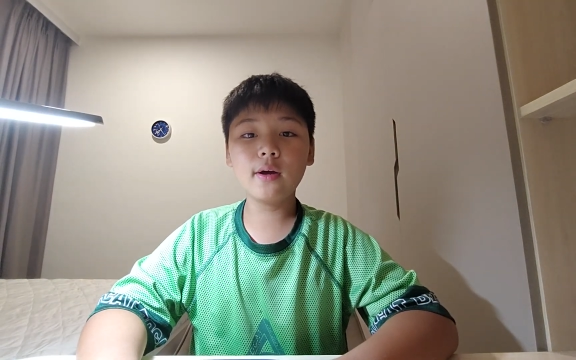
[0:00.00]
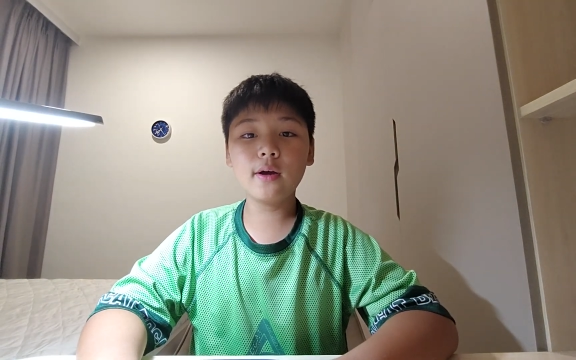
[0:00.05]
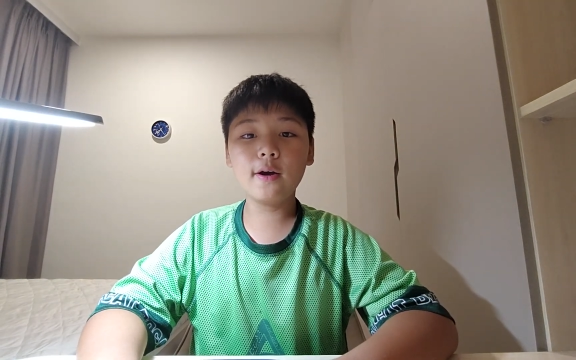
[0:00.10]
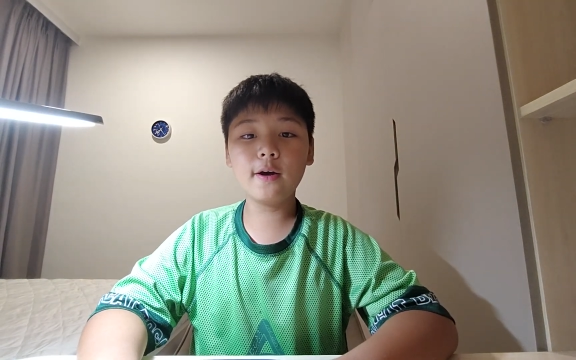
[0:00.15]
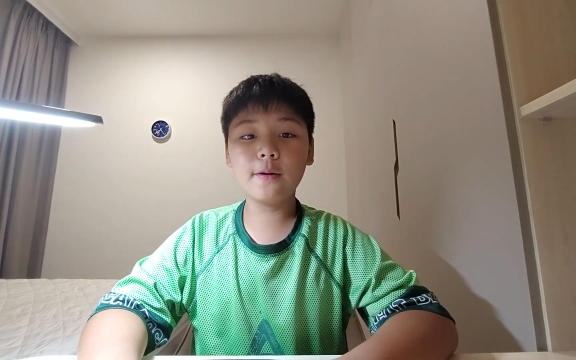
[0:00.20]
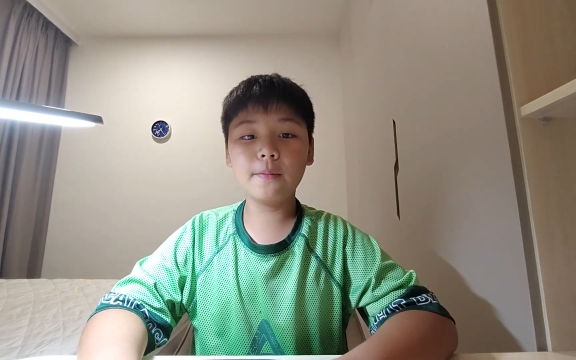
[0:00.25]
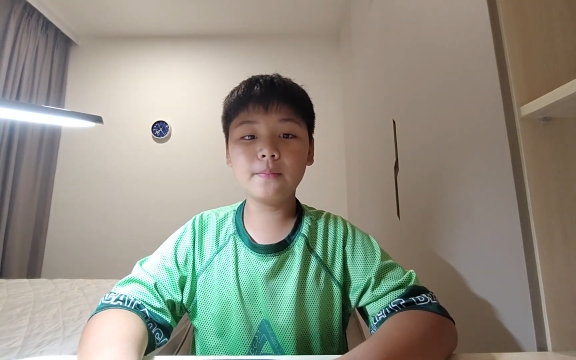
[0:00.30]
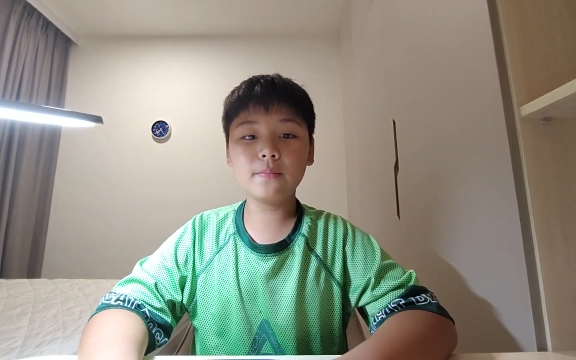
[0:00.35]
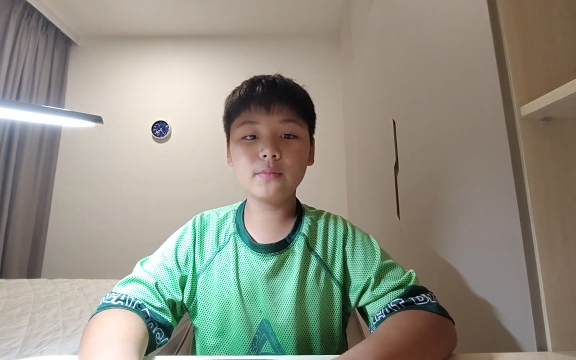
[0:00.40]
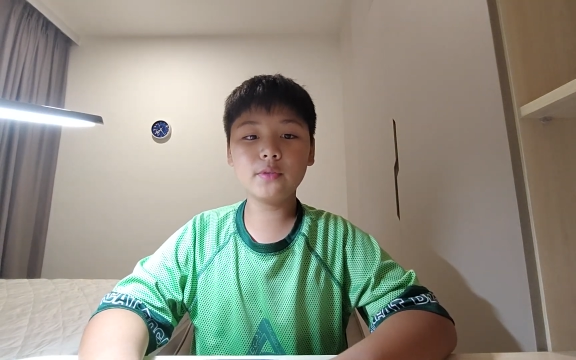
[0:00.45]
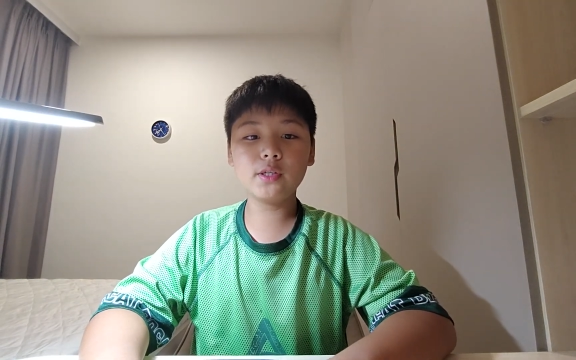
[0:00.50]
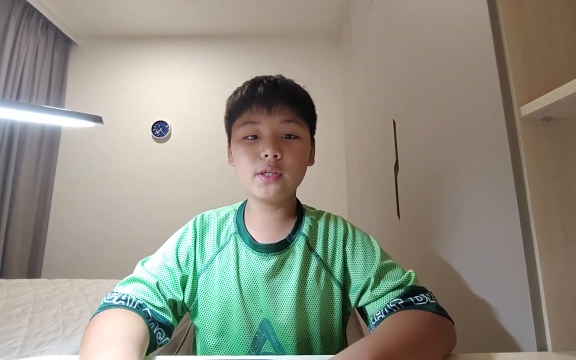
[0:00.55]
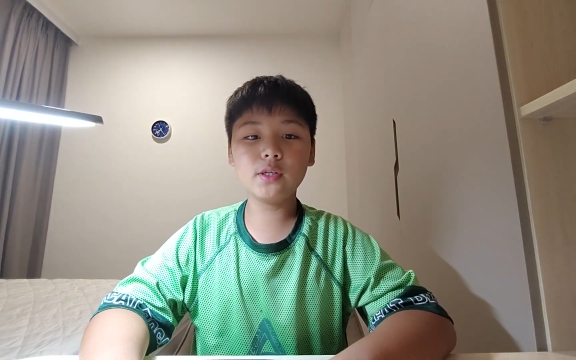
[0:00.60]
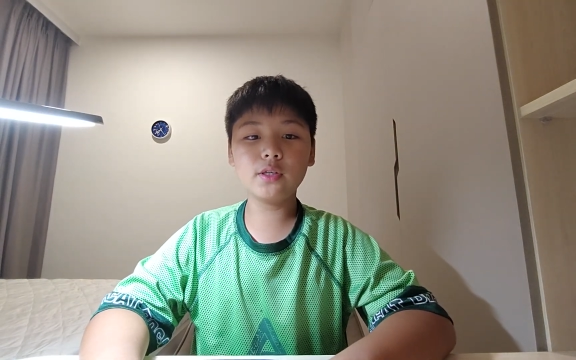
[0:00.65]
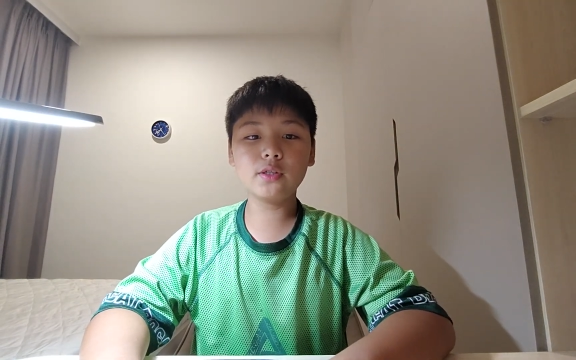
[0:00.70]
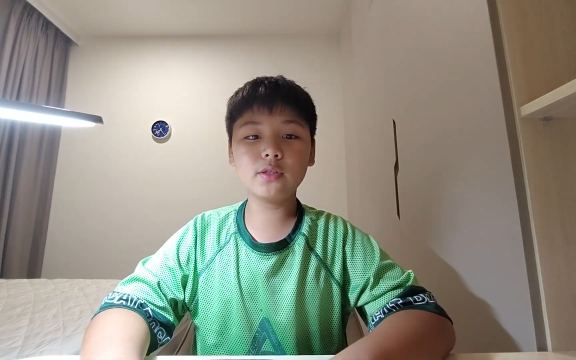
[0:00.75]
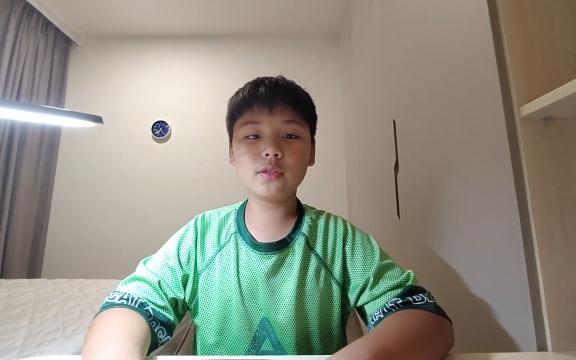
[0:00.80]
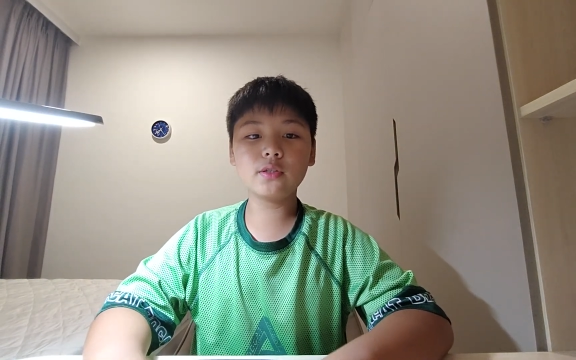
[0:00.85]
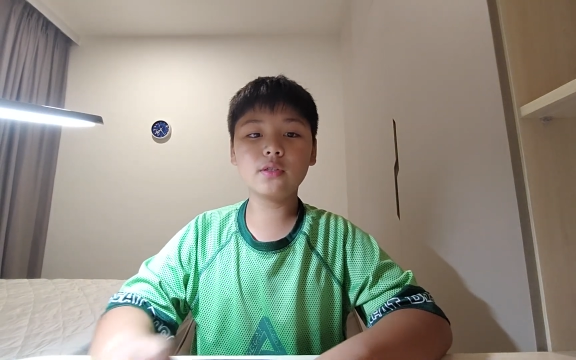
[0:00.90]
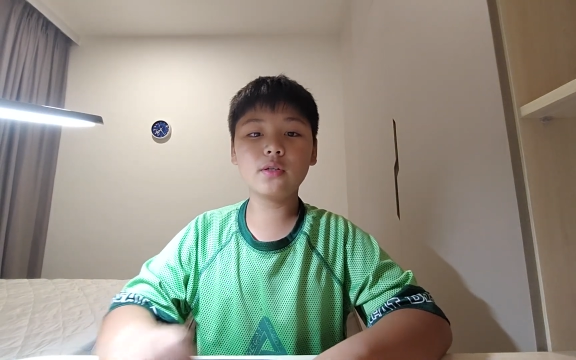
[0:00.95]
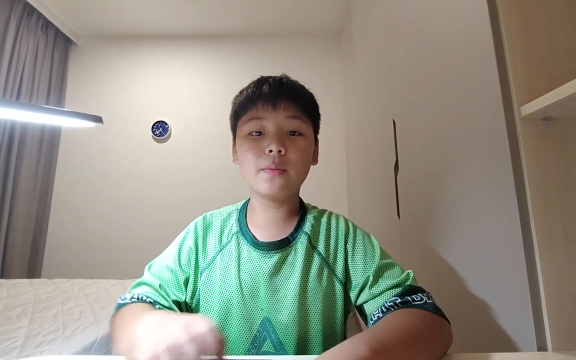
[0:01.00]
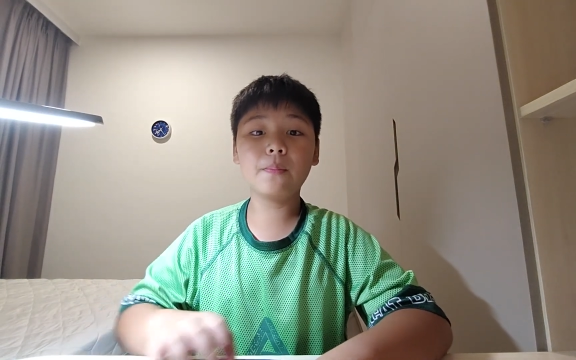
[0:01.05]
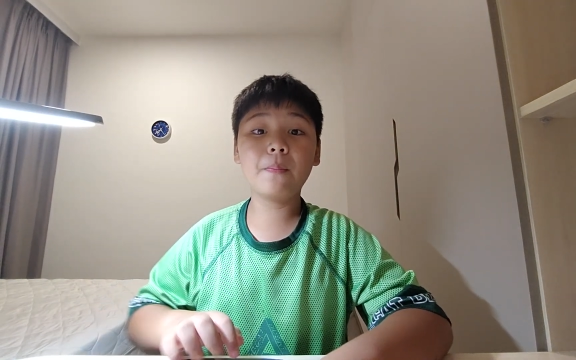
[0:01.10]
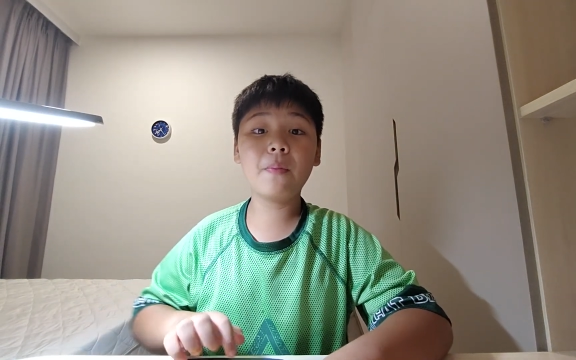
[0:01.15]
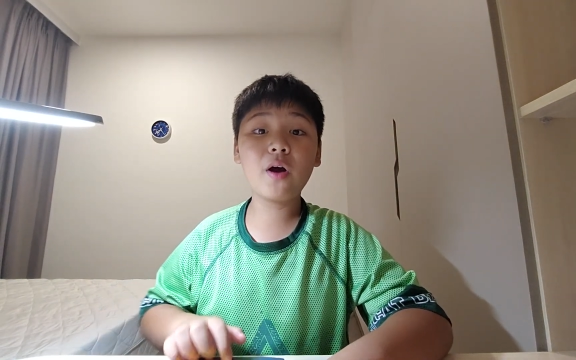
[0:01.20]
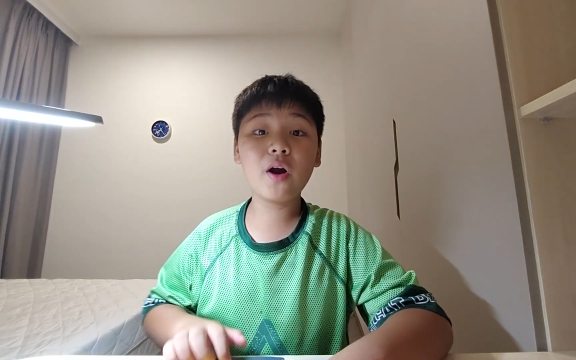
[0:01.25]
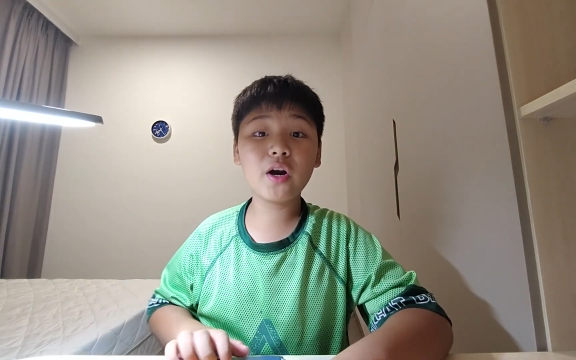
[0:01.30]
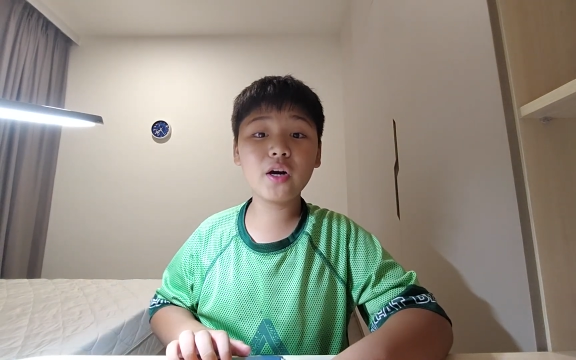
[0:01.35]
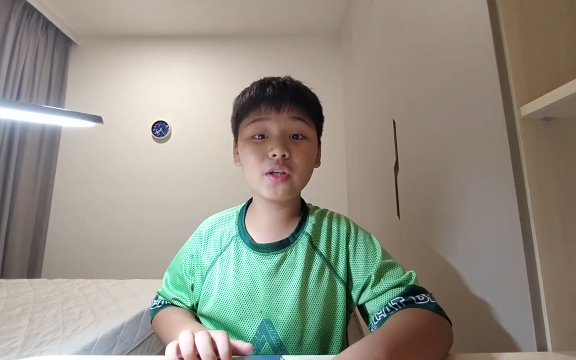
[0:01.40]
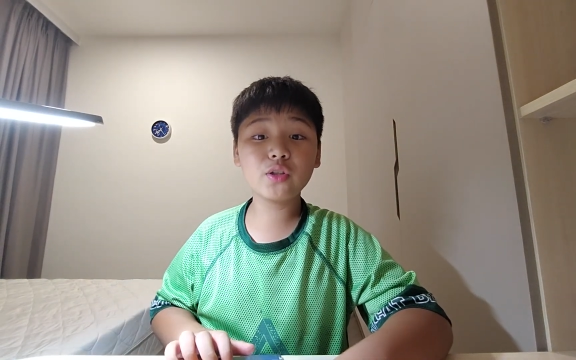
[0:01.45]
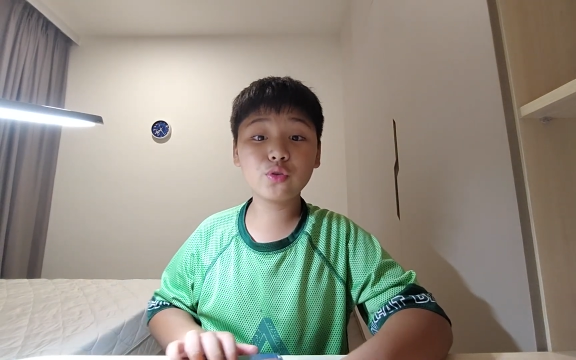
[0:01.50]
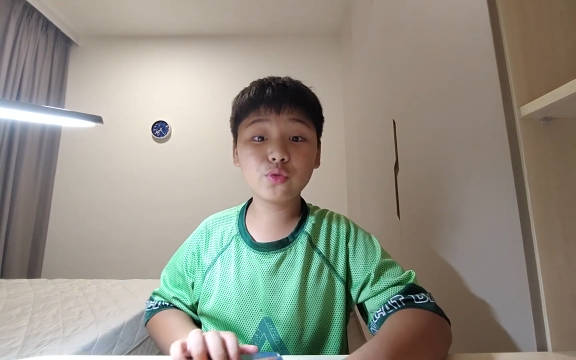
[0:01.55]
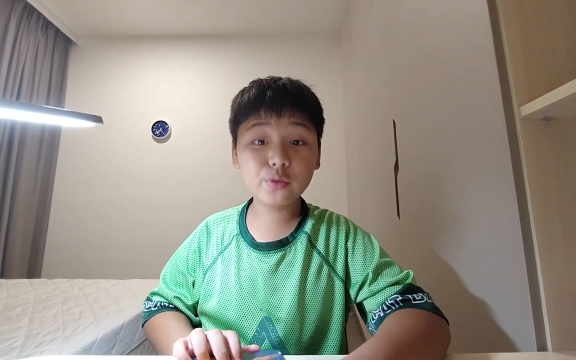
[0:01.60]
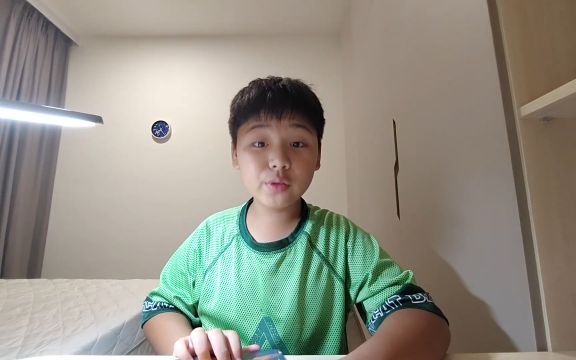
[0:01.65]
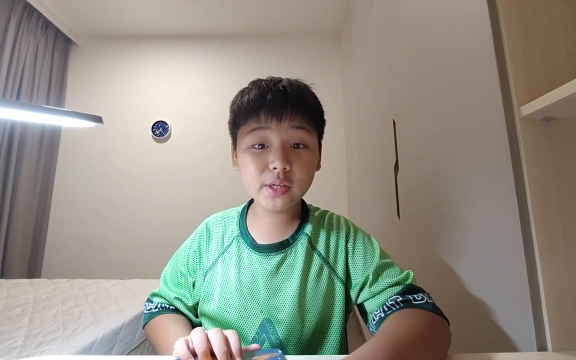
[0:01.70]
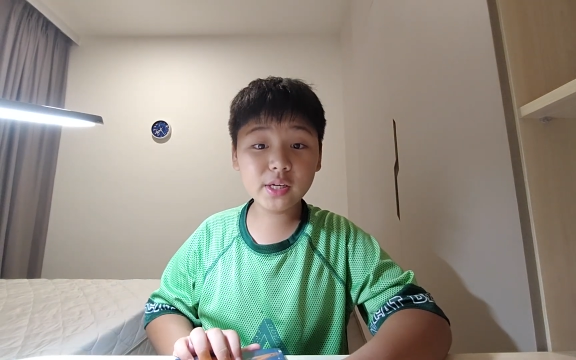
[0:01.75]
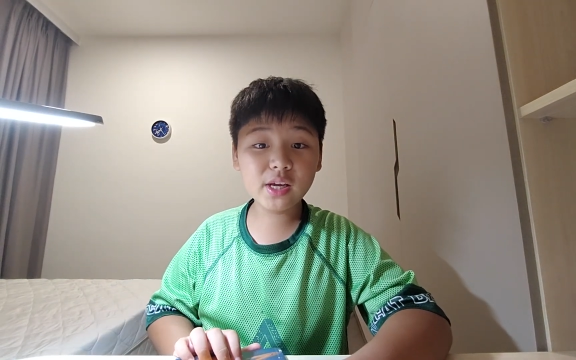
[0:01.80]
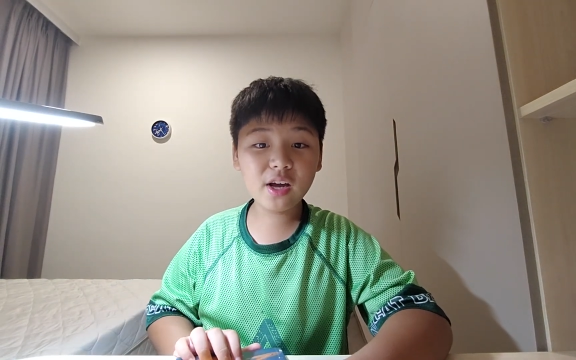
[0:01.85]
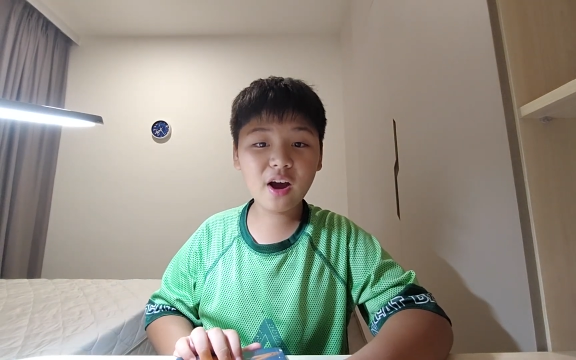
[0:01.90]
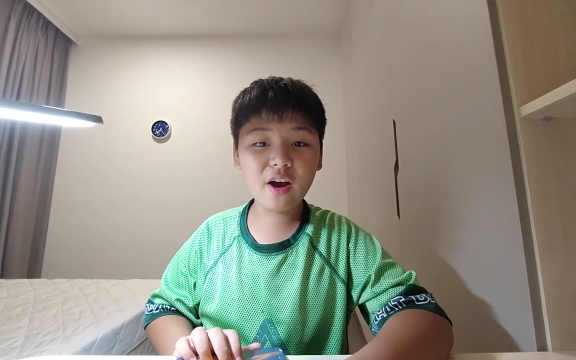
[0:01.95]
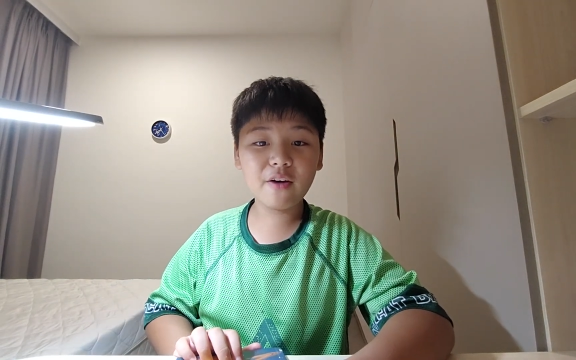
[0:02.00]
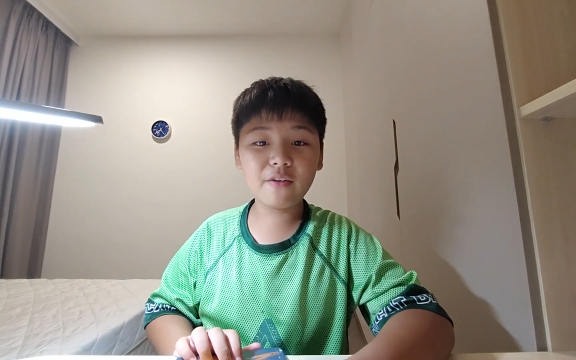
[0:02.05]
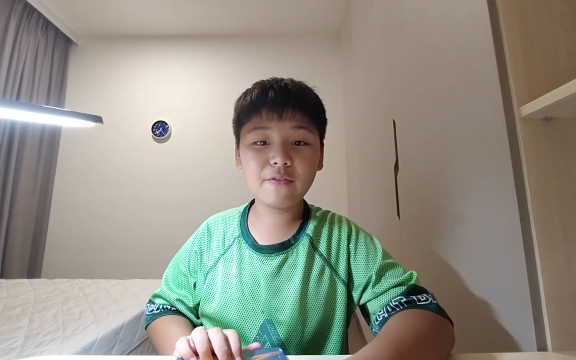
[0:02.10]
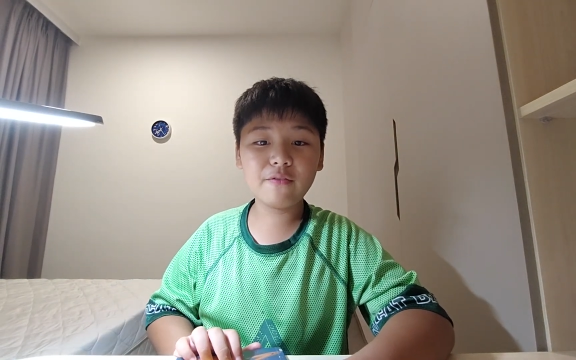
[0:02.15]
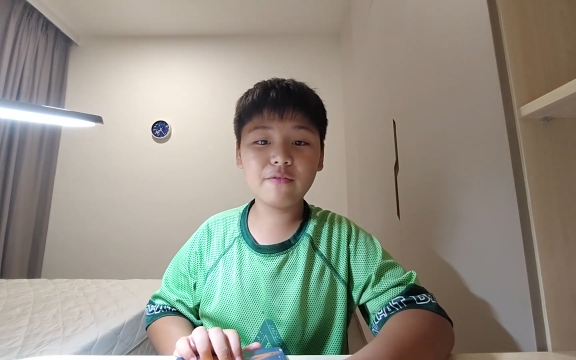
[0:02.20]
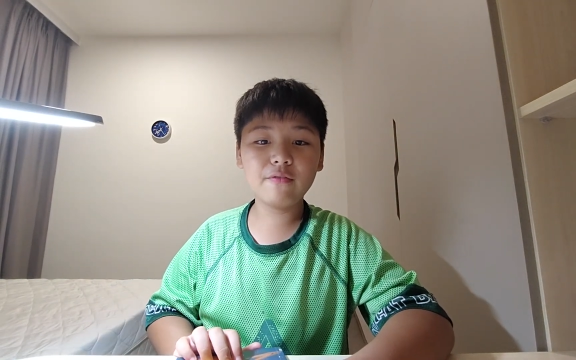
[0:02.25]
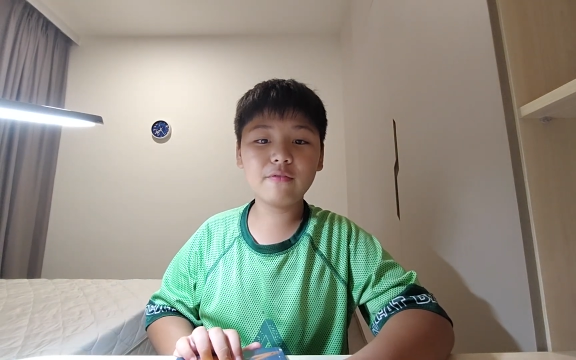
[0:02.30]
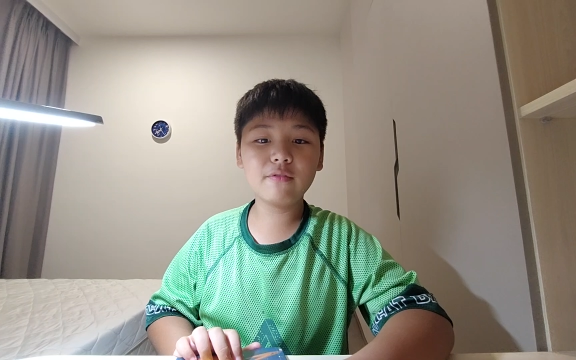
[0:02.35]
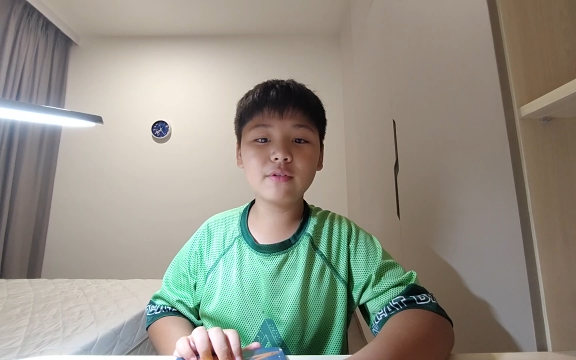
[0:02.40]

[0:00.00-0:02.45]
This is the part 3 of